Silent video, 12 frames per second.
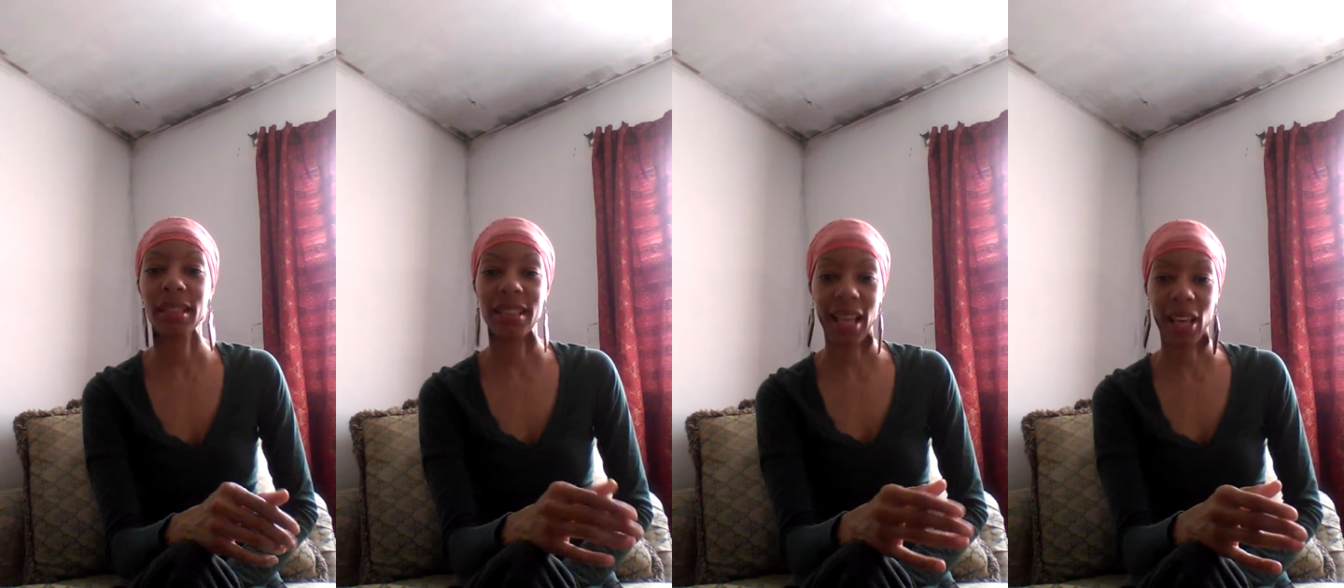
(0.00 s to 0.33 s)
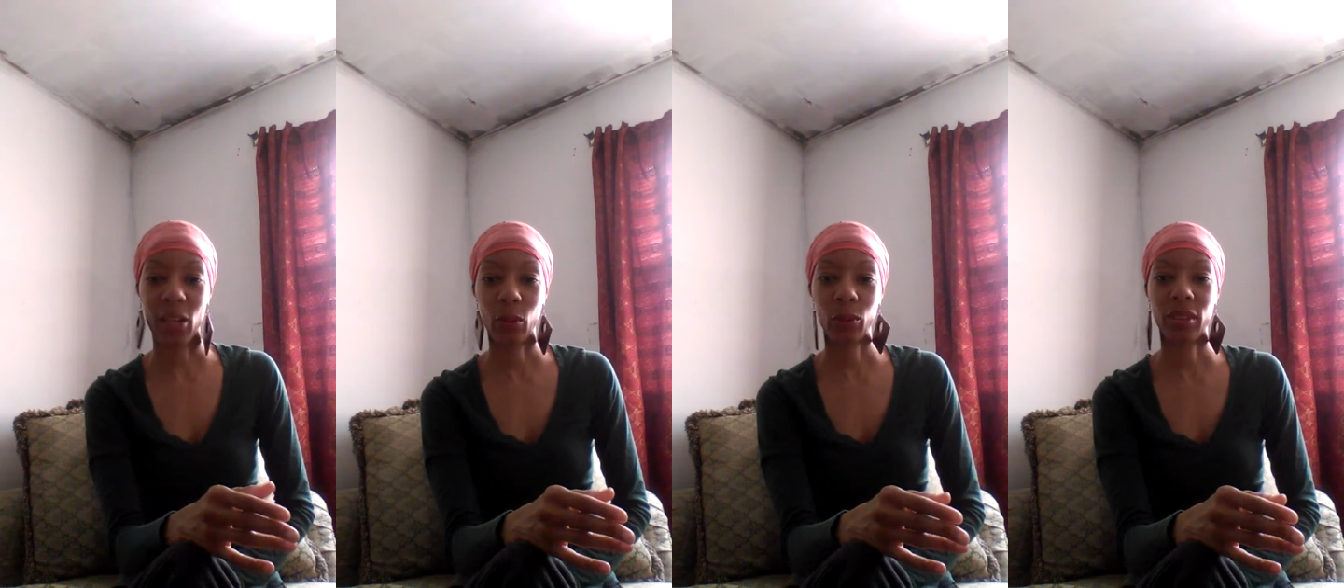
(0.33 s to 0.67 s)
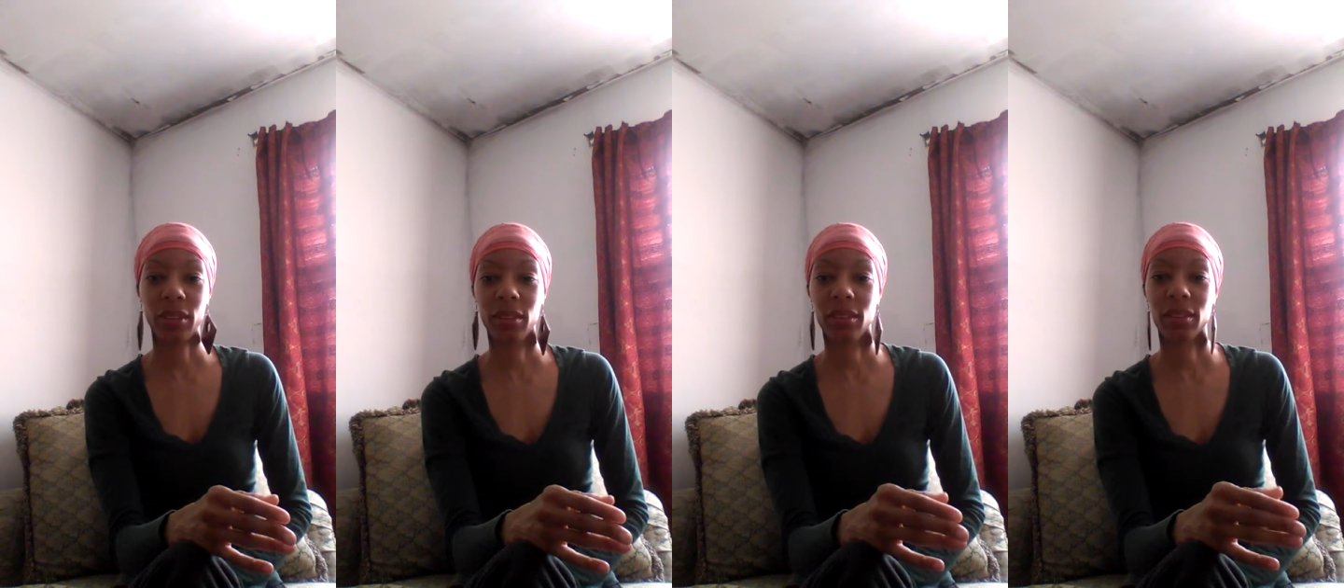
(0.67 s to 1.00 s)
entitled
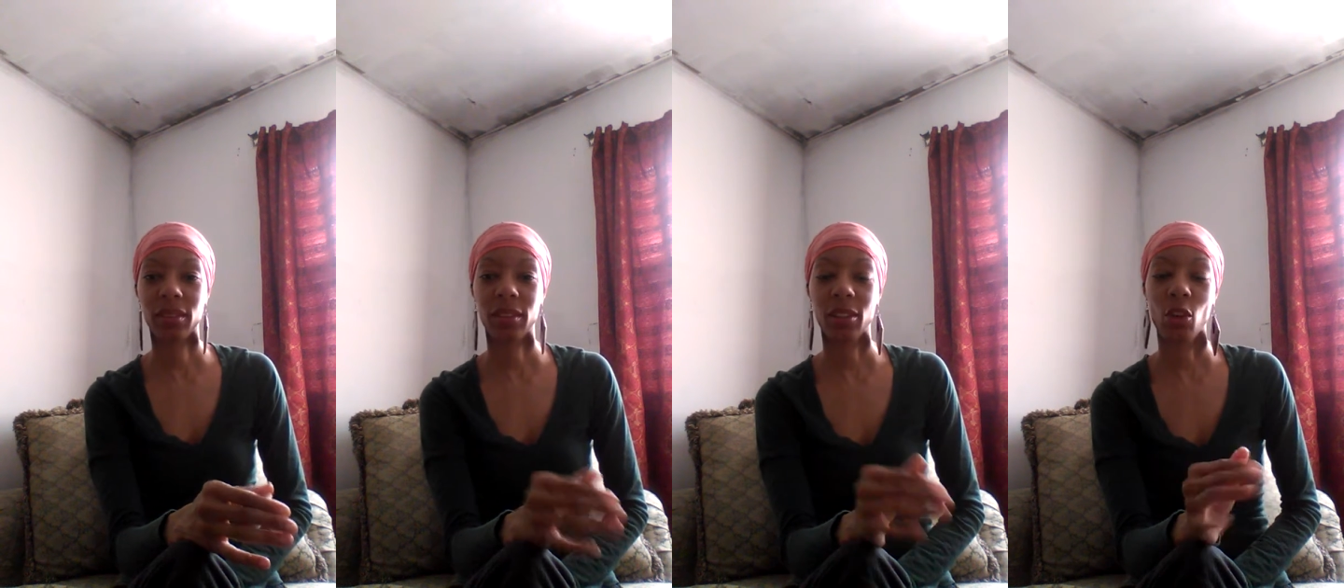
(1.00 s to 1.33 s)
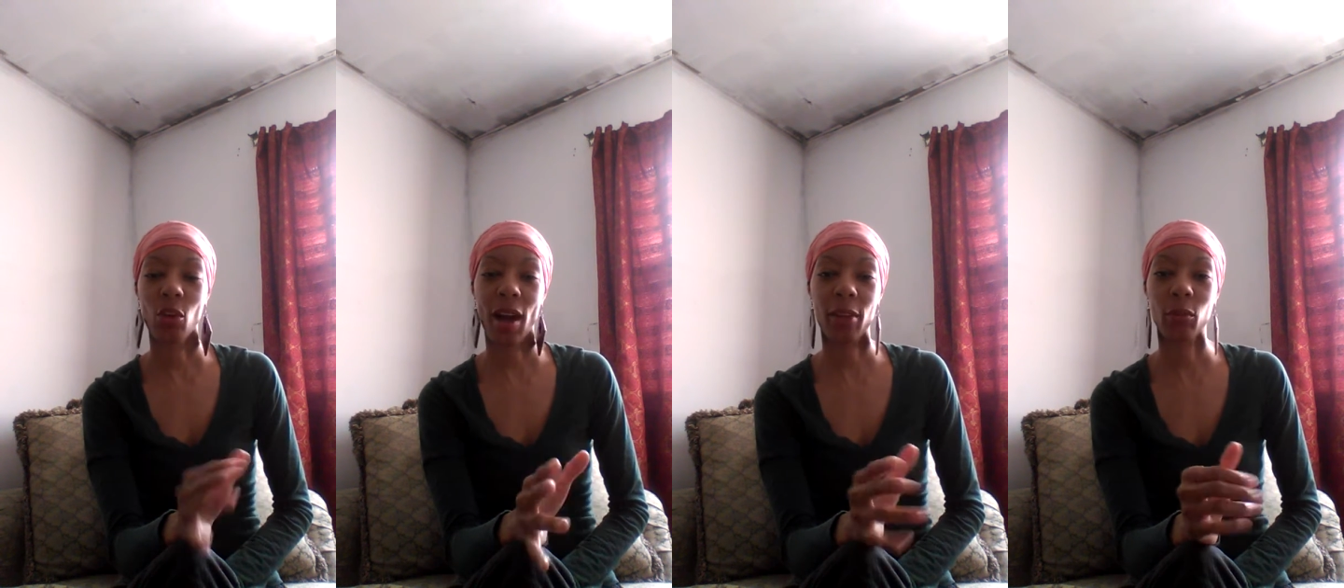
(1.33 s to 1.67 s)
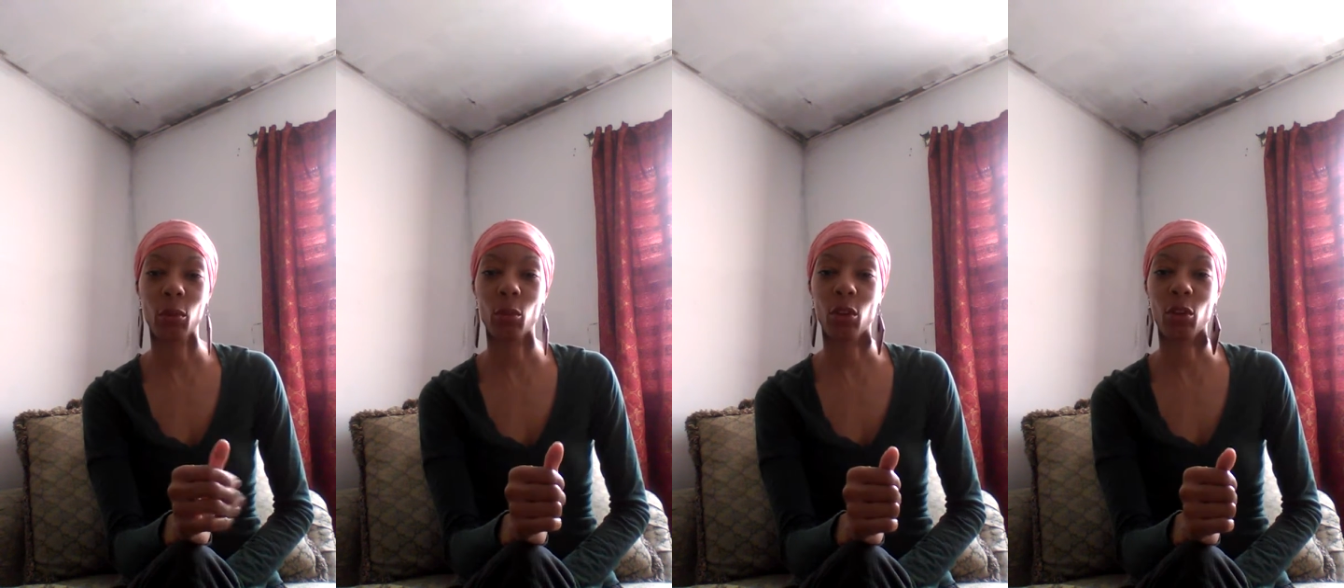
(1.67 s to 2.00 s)
Cry of
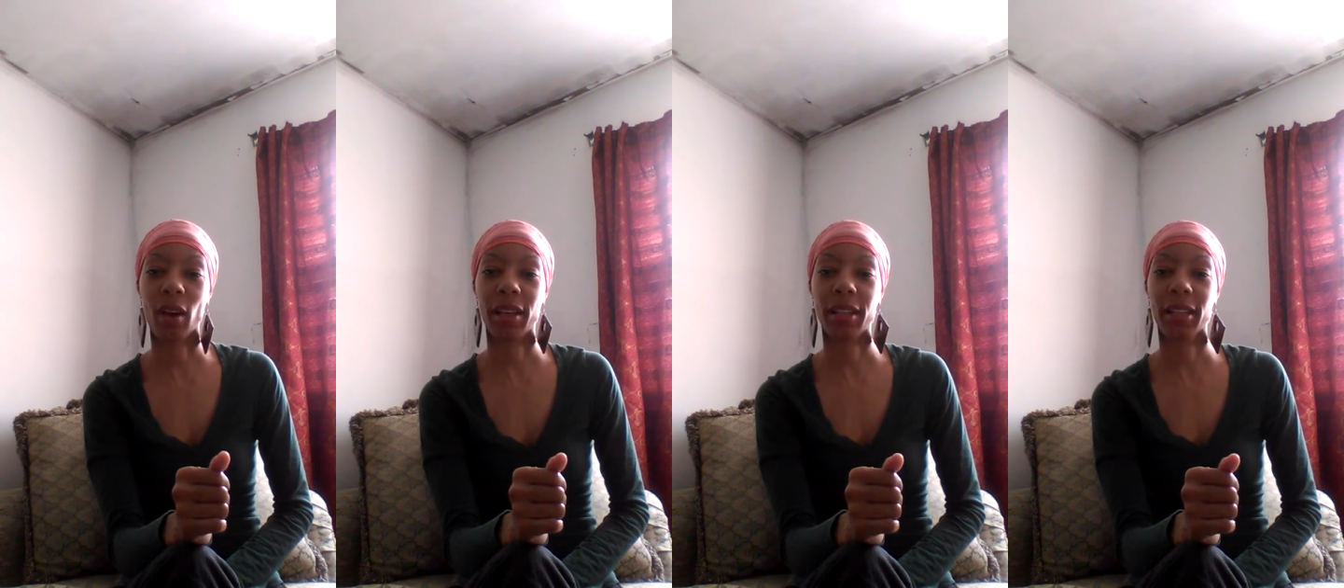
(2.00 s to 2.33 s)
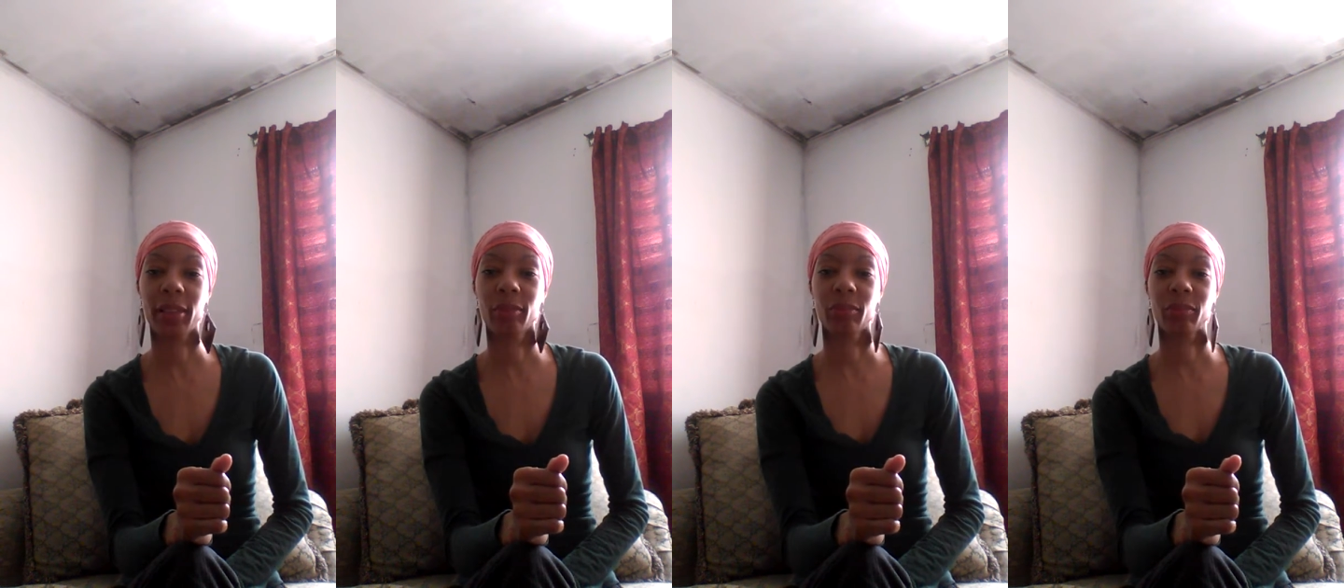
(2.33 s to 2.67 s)
No More Crying.